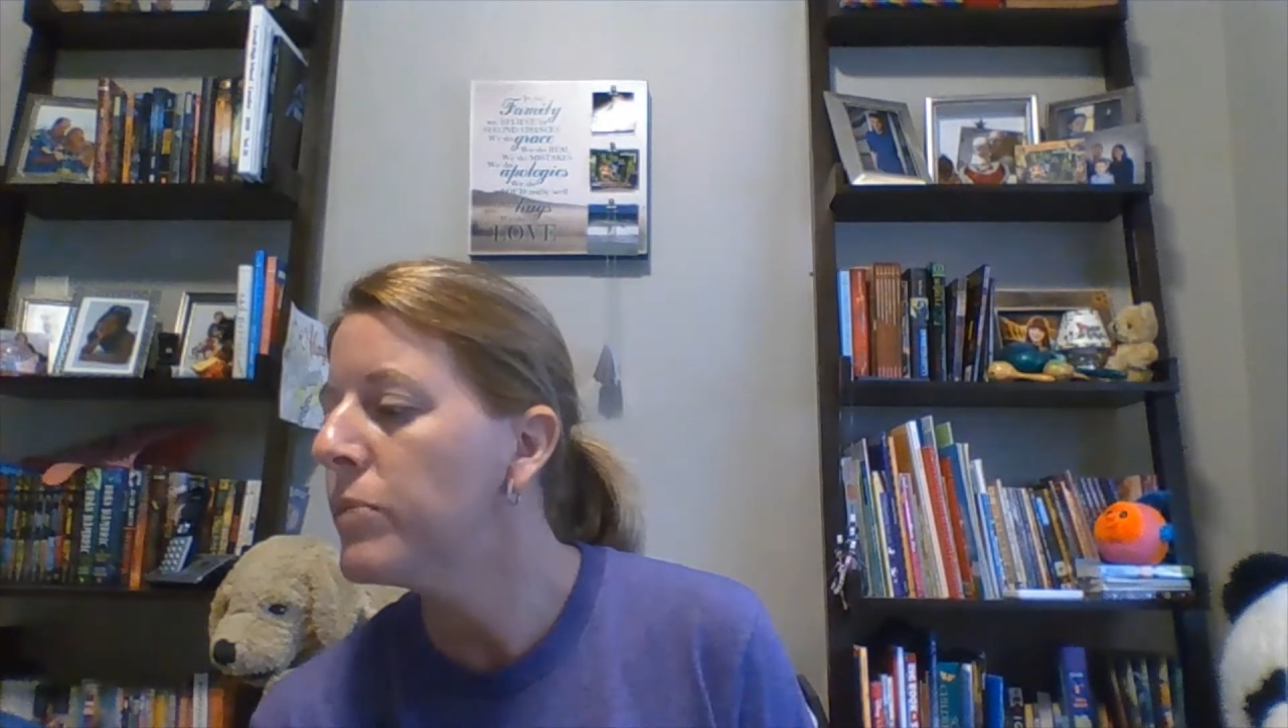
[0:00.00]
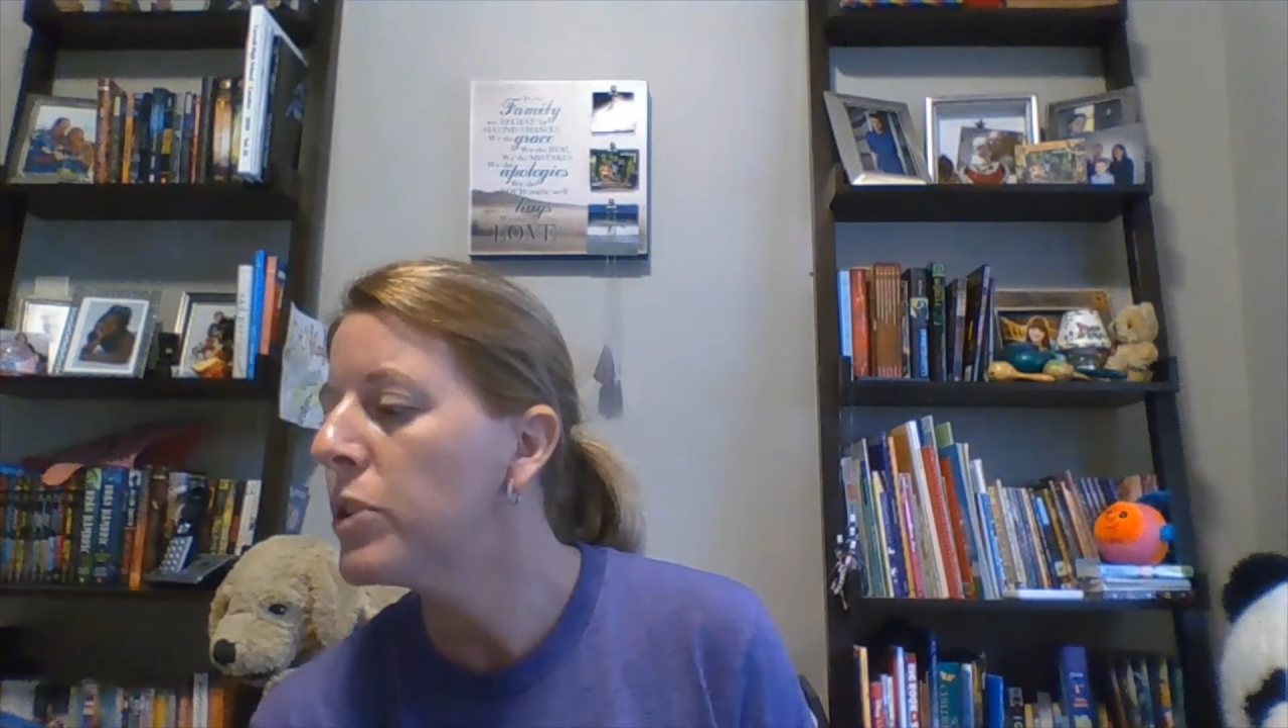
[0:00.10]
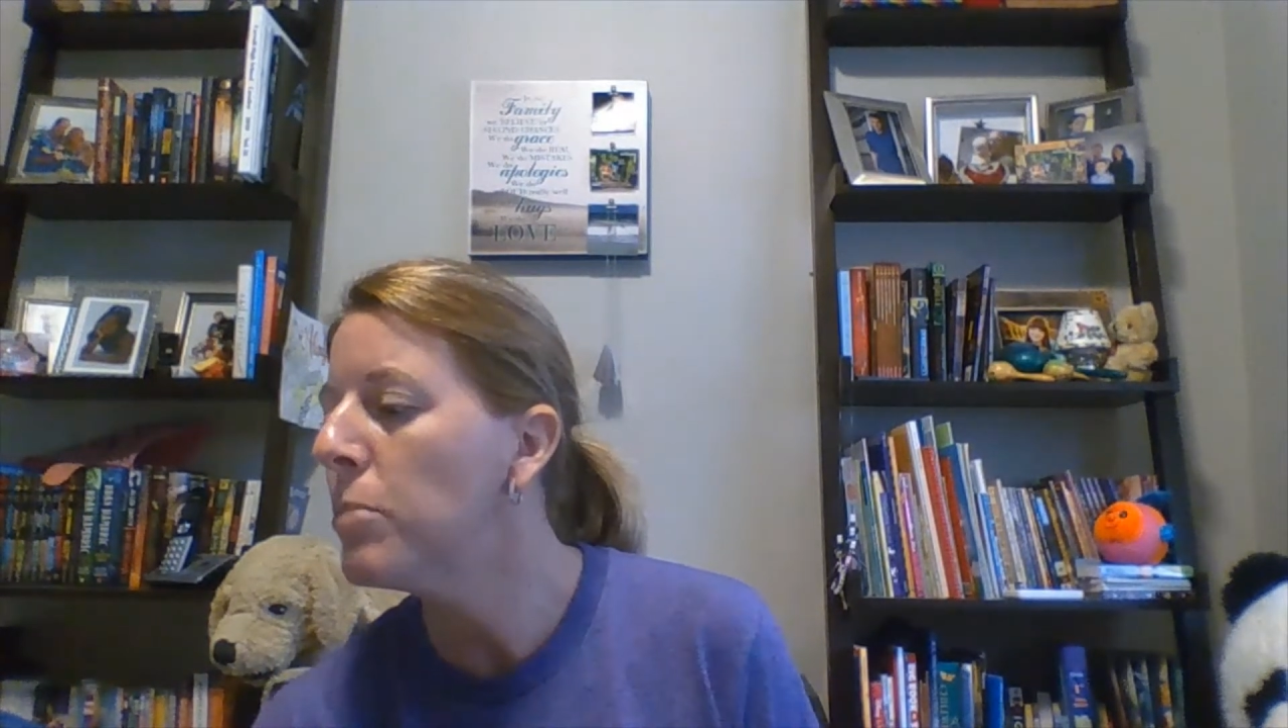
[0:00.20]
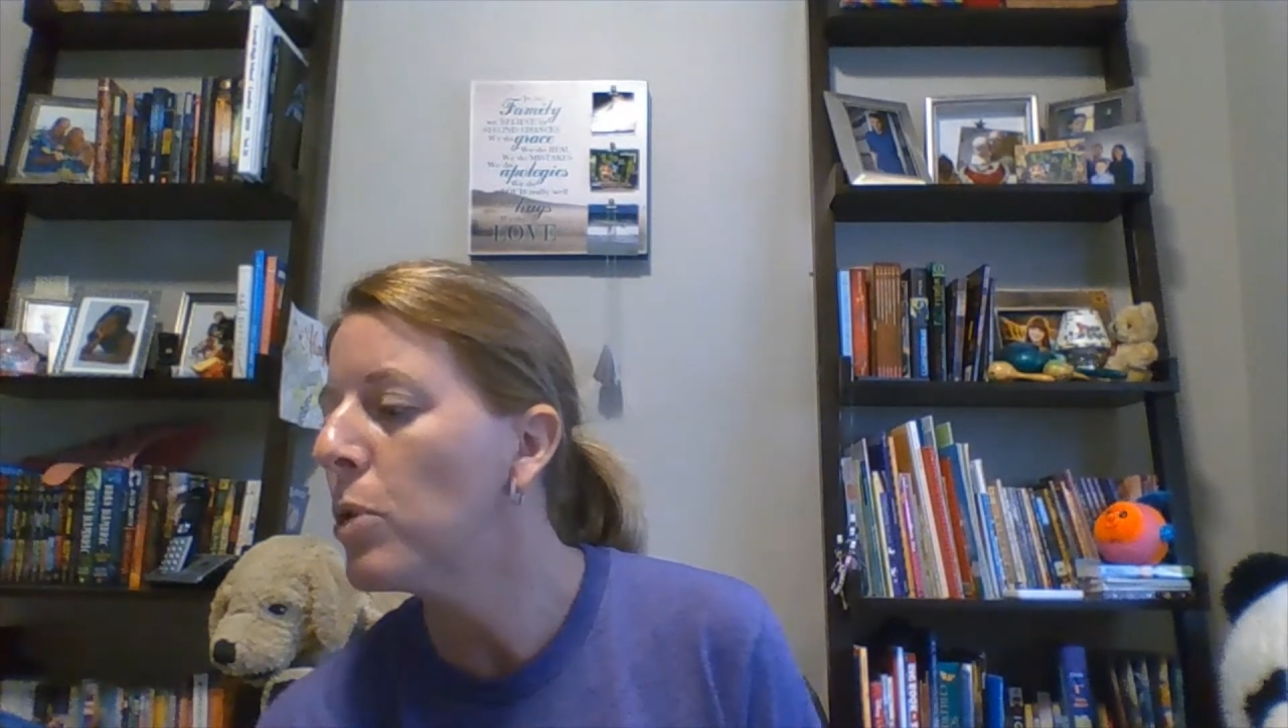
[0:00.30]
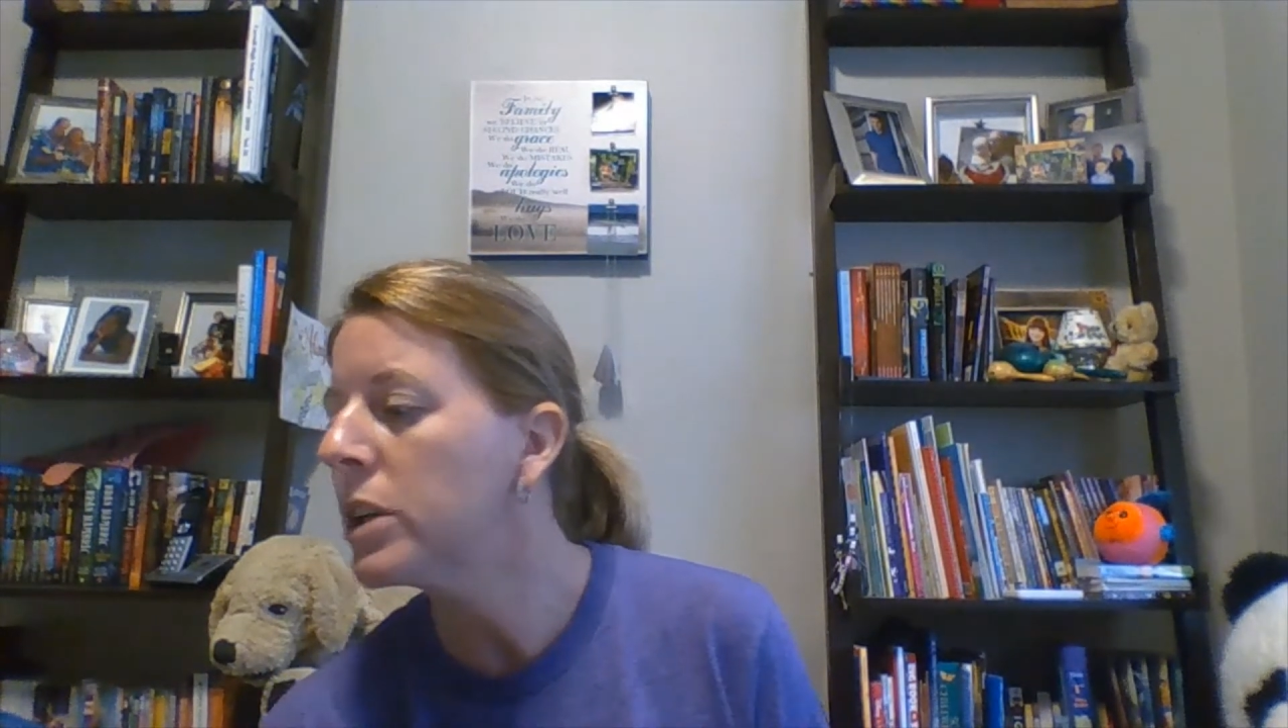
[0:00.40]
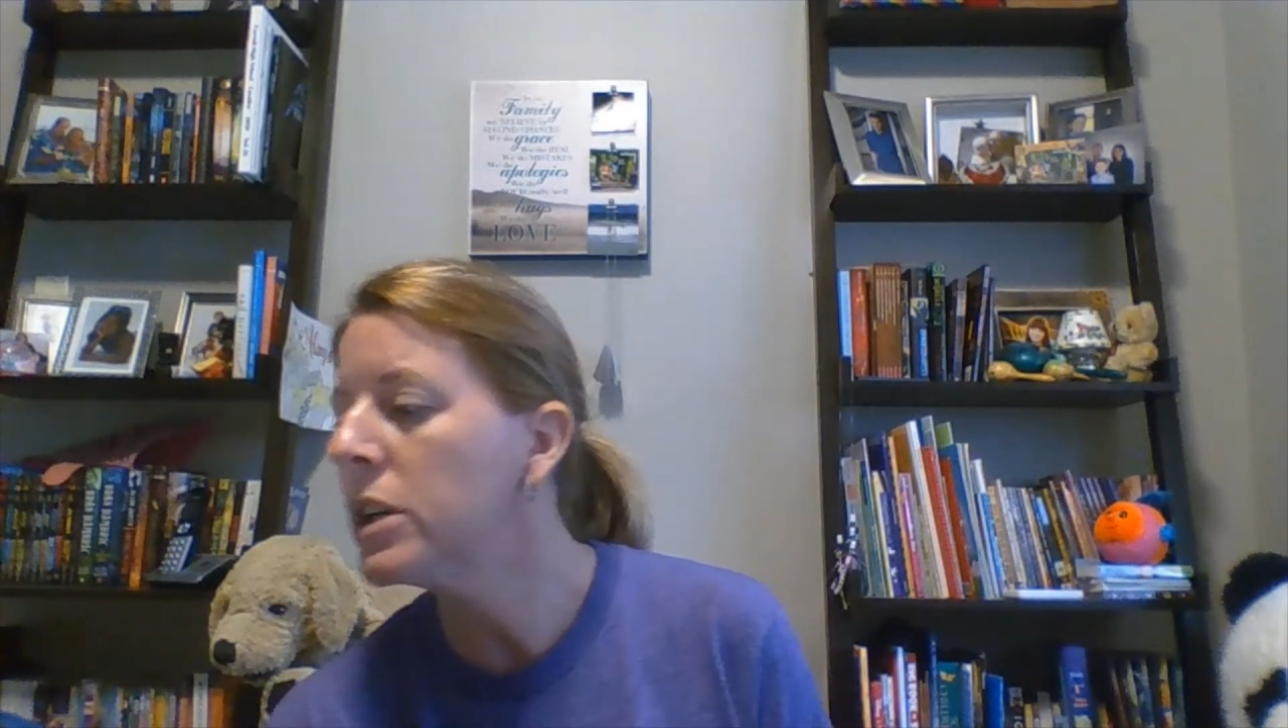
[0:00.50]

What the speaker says: the more